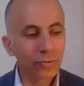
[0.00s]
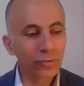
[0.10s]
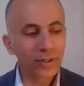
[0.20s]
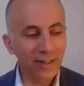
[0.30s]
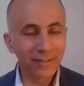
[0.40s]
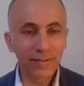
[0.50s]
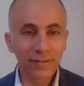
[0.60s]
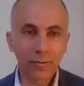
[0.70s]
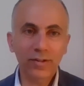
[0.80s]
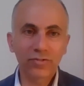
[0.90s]
you raised
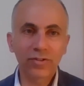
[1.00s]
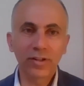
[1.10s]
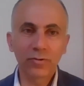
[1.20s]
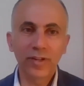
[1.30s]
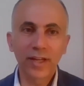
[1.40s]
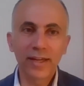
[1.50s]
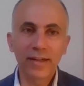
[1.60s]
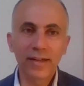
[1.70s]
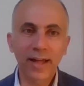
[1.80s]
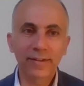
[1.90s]
this question to
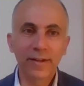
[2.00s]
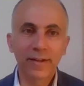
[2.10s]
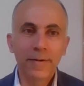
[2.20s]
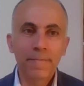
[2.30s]
say that